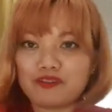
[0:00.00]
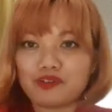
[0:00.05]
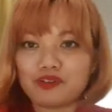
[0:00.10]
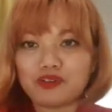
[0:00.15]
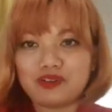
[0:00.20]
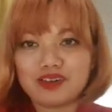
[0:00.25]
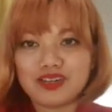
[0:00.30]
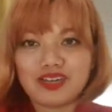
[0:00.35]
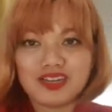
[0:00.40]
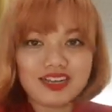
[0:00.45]
for,
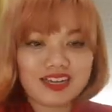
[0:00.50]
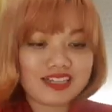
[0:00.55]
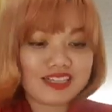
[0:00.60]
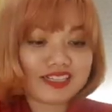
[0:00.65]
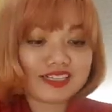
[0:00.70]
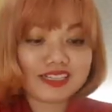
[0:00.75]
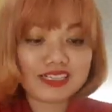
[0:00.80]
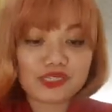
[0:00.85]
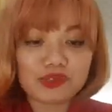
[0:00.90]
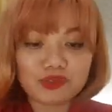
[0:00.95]

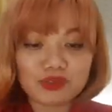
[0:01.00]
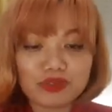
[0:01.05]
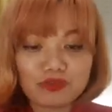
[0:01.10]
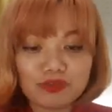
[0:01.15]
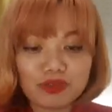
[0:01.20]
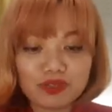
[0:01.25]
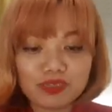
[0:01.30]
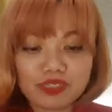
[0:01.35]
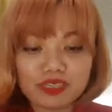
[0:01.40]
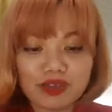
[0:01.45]
this is only
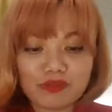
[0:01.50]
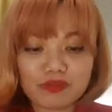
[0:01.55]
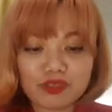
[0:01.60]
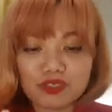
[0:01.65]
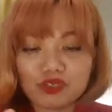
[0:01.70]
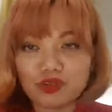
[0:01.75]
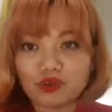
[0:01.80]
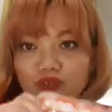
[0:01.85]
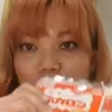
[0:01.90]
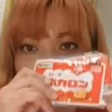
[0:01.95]
because I'm in
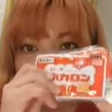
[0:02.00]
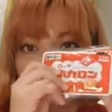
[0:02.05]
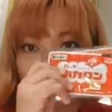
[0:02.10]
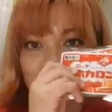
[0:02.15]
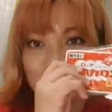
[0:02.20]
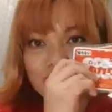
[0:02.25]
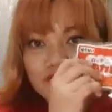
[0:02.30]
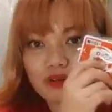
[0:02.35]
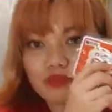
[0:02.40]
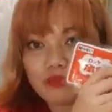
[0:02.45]
Tokyo,
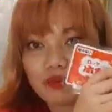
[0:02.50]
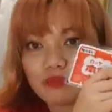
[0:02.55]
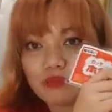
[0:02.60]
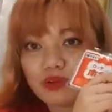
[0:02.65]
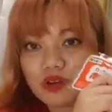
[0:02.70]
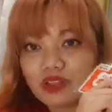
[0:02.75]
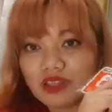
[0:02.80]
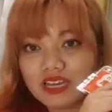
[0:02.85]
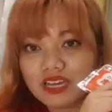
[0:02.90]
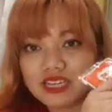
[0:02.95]
is
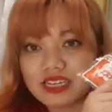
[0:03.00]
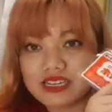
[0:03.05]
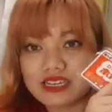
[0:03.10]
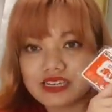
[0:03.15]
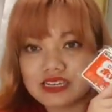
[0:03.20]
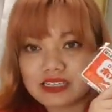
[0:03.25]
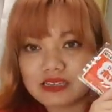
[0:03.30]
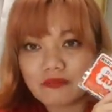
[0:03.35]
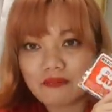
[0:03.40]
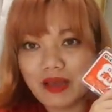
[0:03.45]
remember the
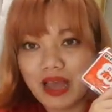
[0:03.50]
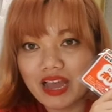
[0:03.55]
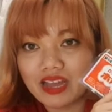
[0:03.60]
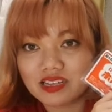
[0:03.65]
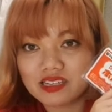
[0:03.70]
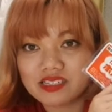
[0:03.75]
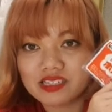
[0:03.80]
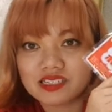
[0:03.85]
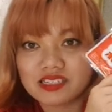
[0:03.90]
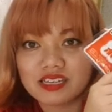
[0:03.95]
heat
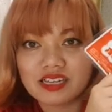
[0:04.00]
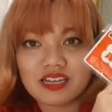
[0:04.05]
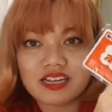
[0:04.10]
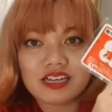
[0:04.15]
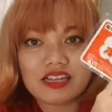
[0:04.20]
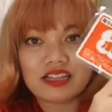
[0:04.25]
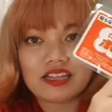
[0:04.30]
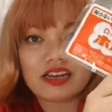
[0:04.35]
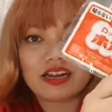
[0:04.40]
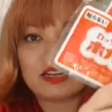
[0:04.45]
packs
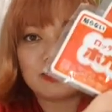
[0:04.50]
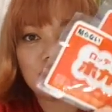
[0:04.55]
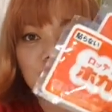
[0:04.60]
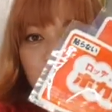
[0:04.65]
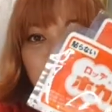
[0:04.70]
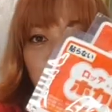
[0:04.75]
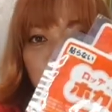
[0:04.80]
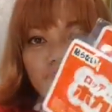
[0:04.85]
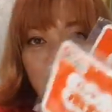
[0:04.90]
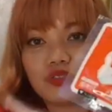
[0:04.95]
that I
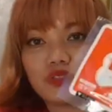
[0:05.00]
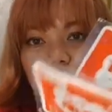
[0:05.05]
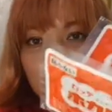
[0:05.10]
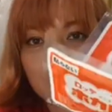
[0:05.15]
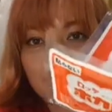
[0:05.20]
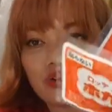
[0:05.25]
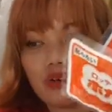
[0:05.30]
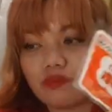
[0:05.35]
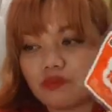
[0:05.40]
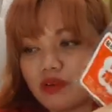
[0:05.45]
showed
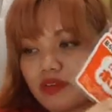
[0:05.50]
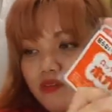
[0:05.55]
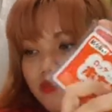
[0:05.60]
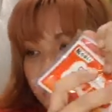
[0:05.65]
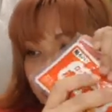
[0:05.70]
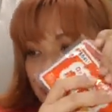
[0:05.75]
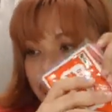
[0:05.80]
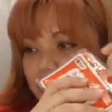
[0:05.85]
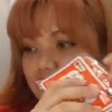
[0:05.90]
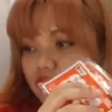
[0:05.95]
you on my
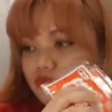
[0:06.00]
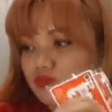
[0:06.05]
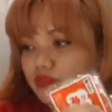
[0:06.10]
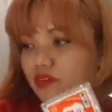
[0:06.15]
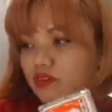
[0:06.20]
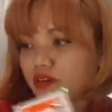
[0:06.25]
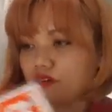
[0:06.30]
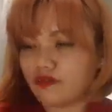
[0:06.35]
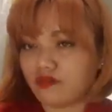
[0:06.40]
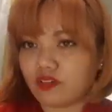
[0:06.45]
first uh,
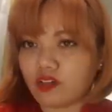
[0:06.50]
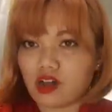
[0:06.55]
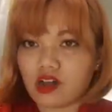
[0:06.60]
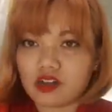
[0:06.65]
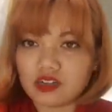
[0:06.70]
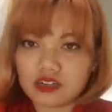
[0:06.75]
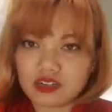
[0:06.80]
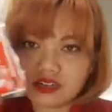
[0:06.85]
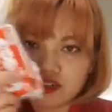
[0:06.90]
vlog?